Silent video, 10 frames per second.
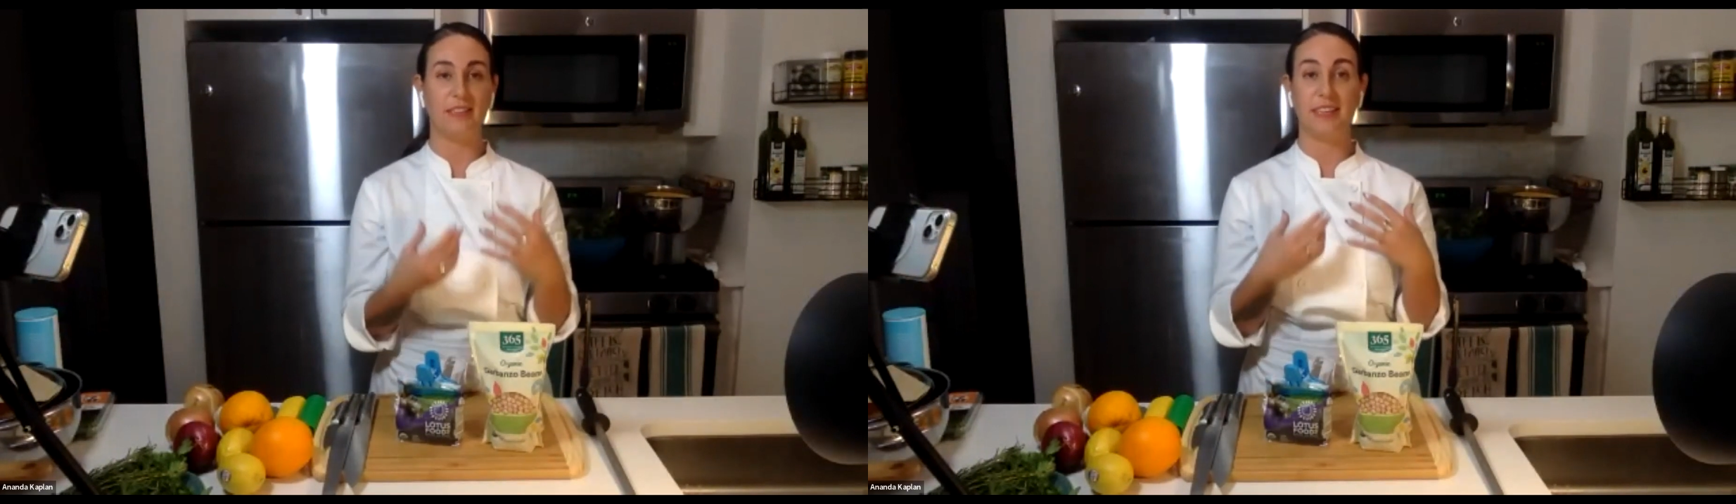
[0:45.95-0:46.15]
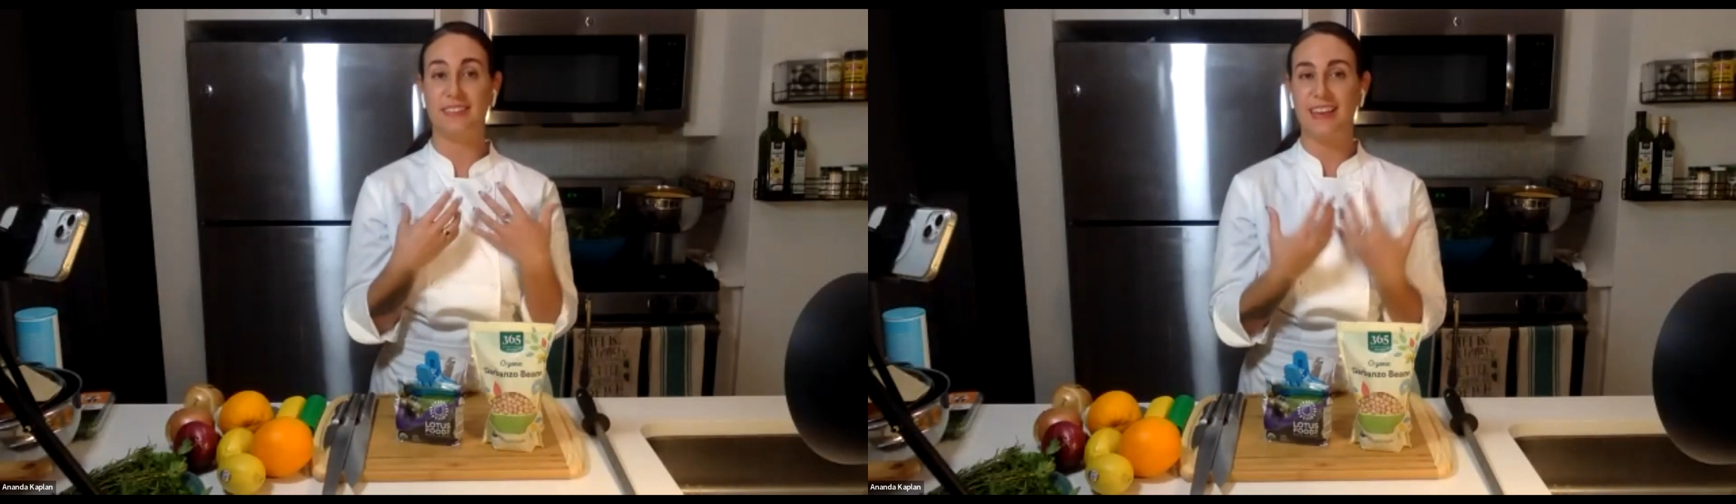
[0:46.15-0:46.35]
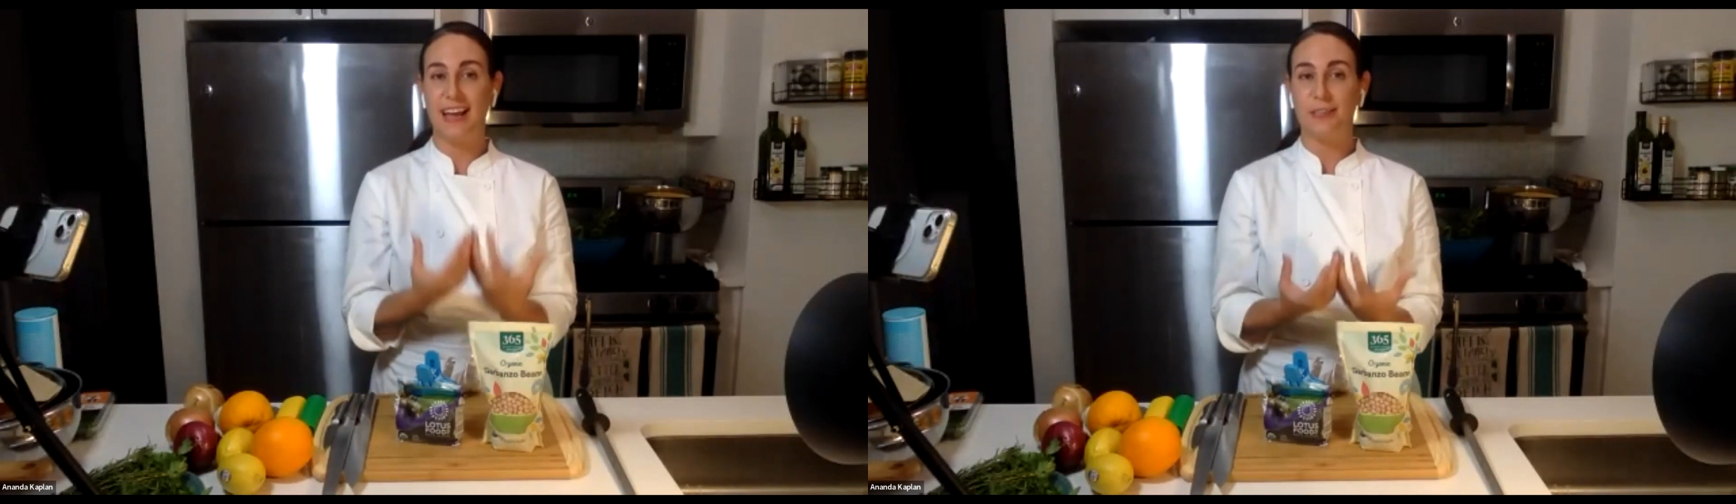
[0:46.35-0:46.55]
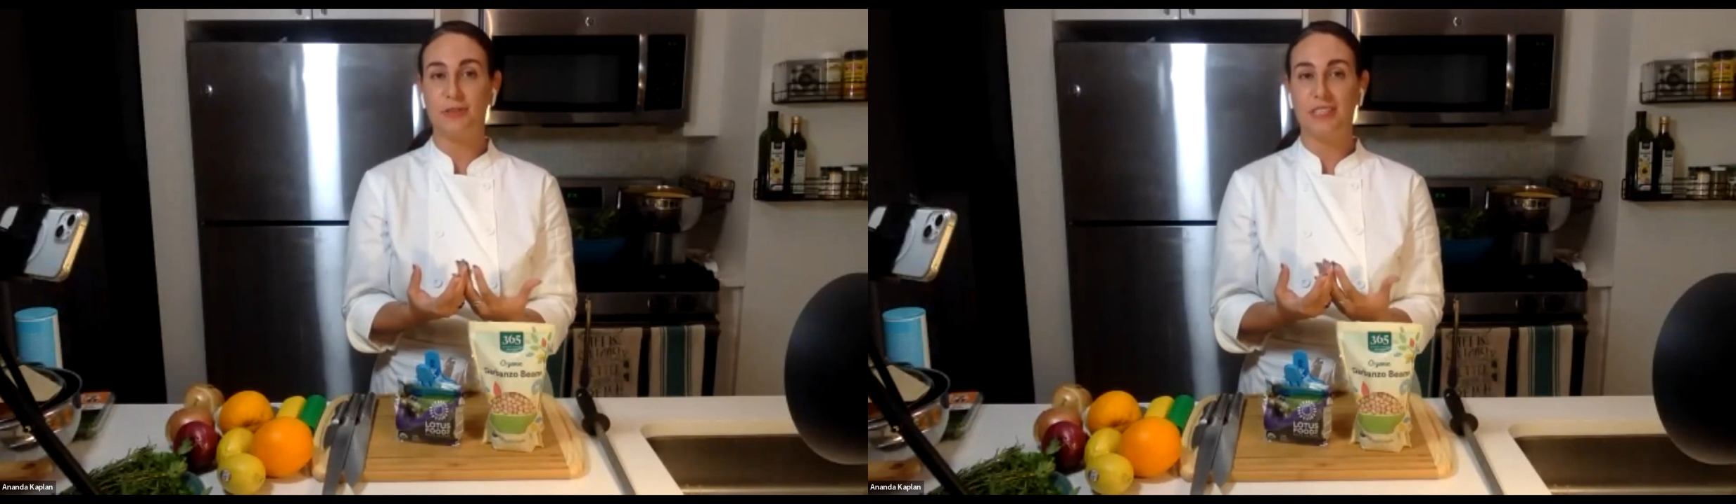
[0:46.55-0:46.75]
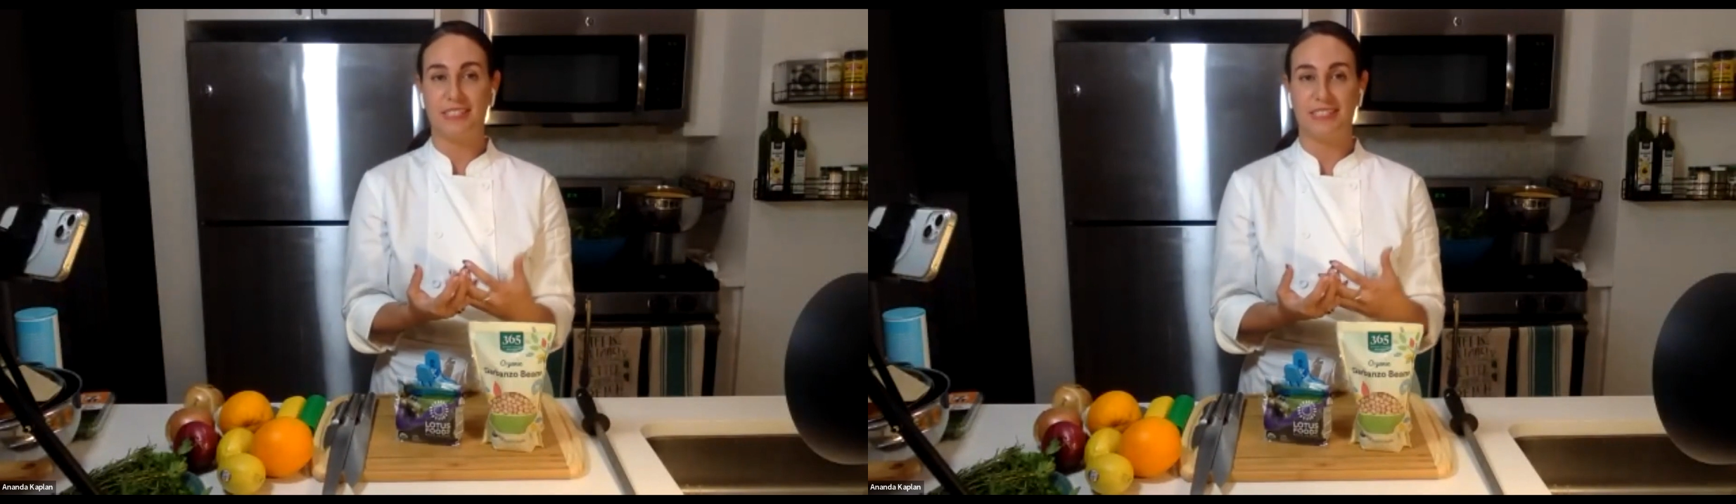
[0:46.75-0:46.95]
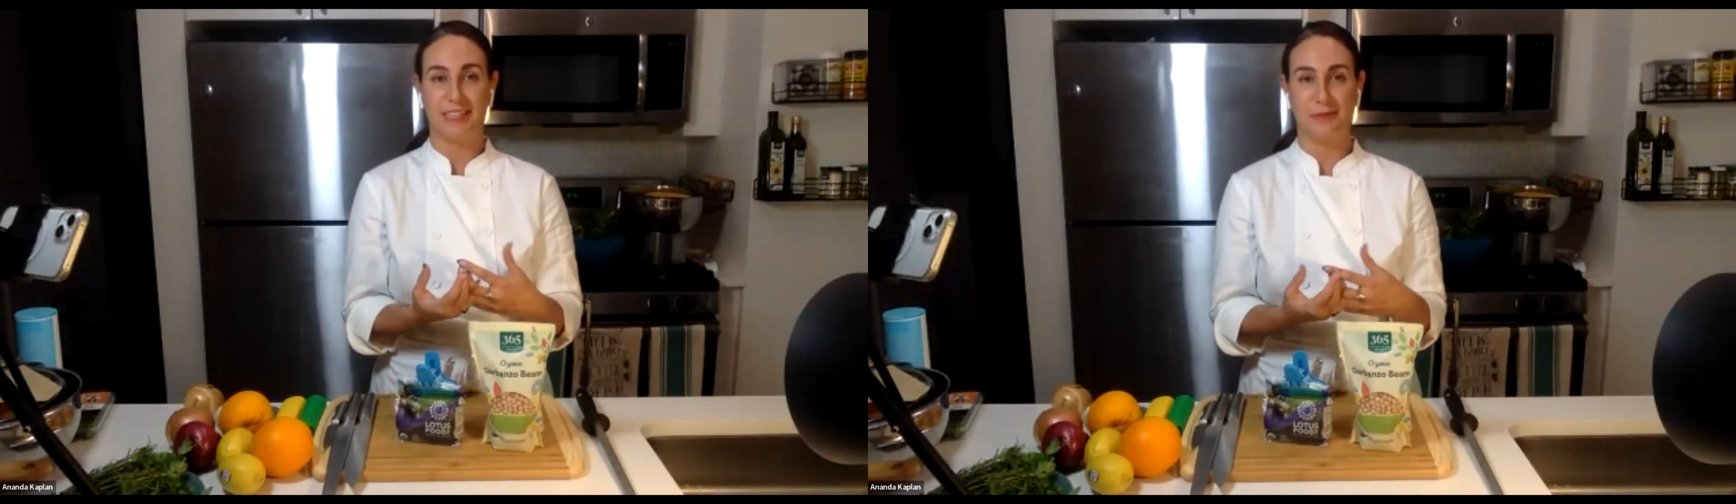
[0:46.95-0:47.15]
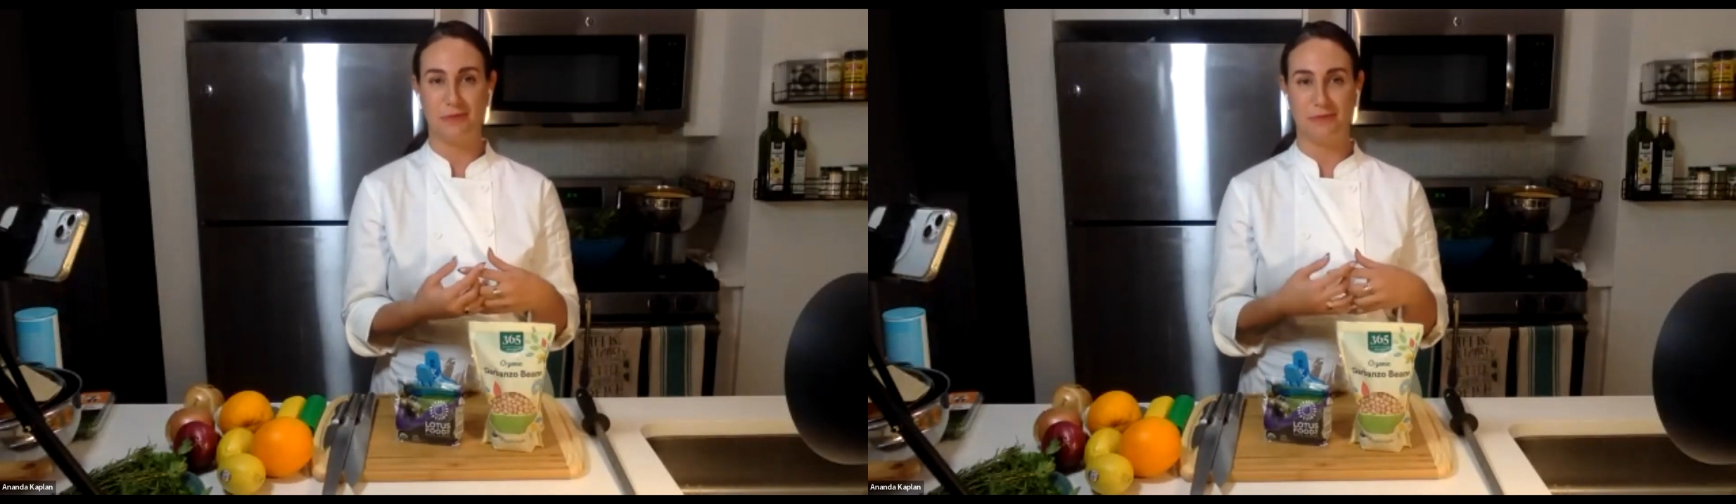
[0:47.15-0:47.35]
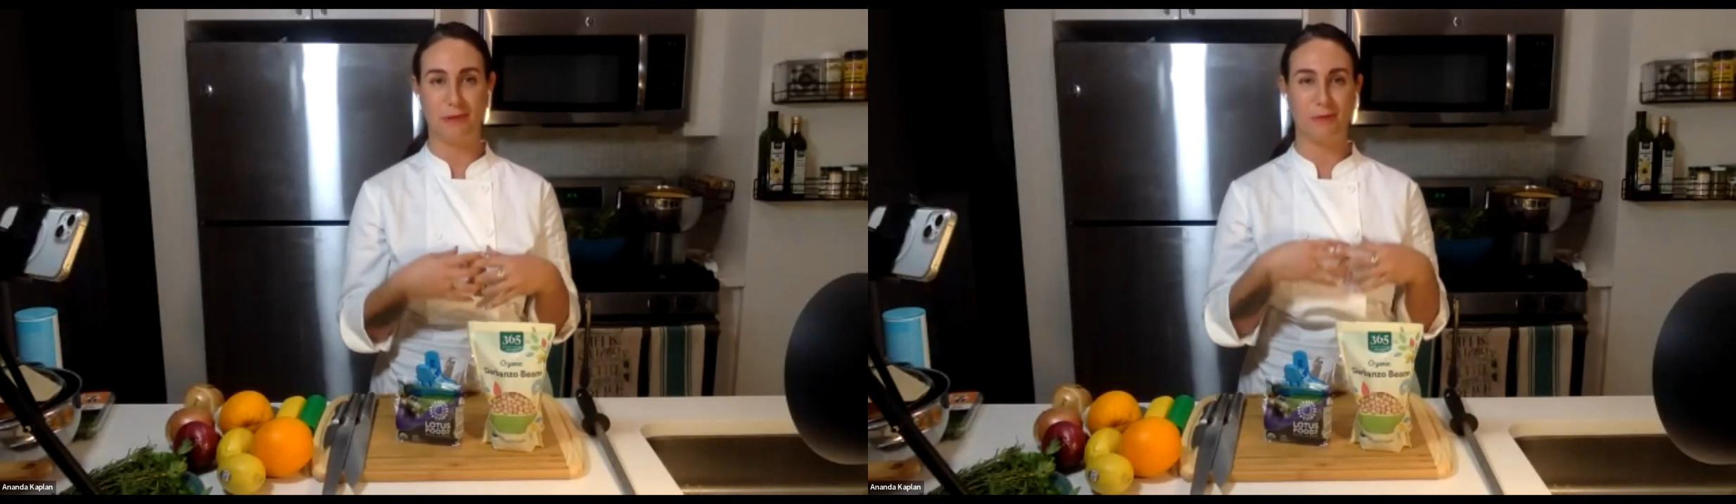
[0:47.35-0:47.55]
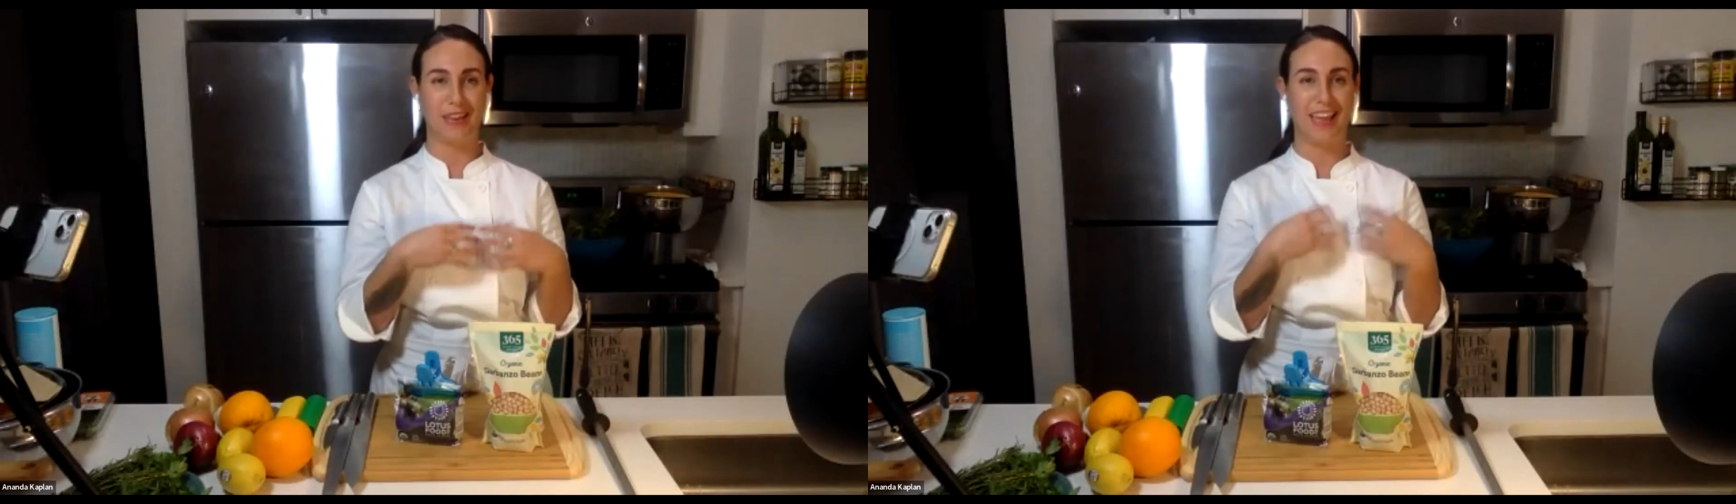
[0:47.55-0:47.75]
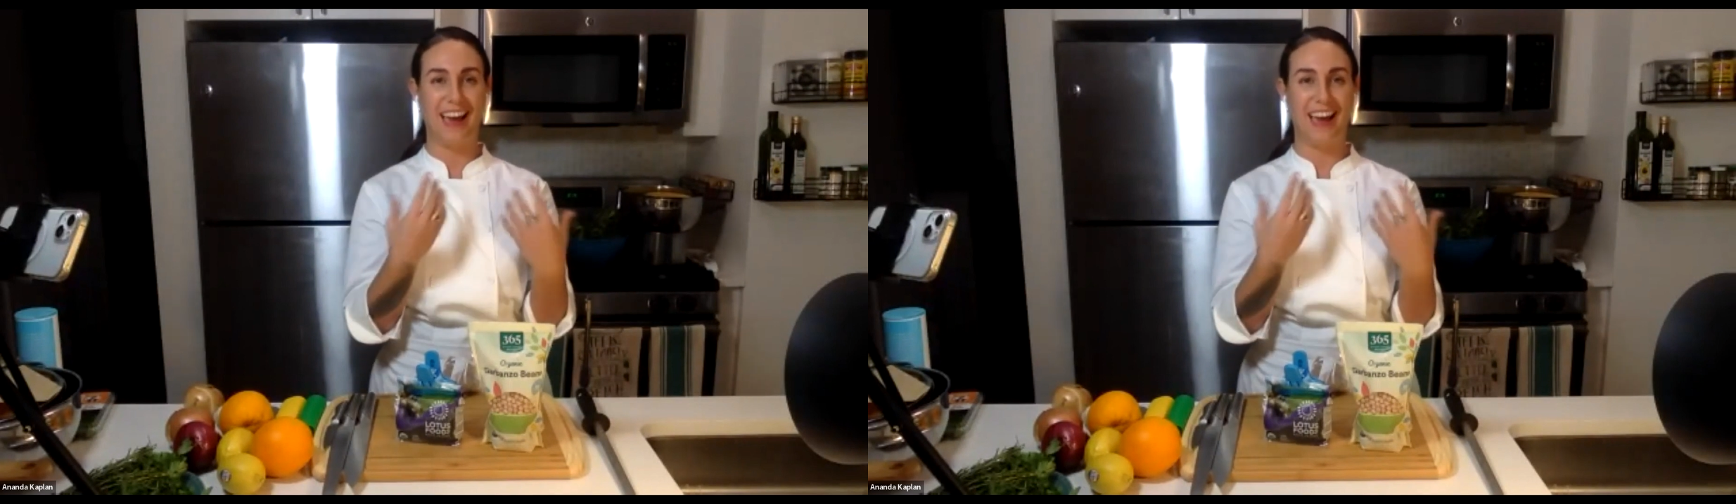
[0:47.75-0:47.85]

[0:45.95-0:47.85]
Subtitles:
They naturally did it before we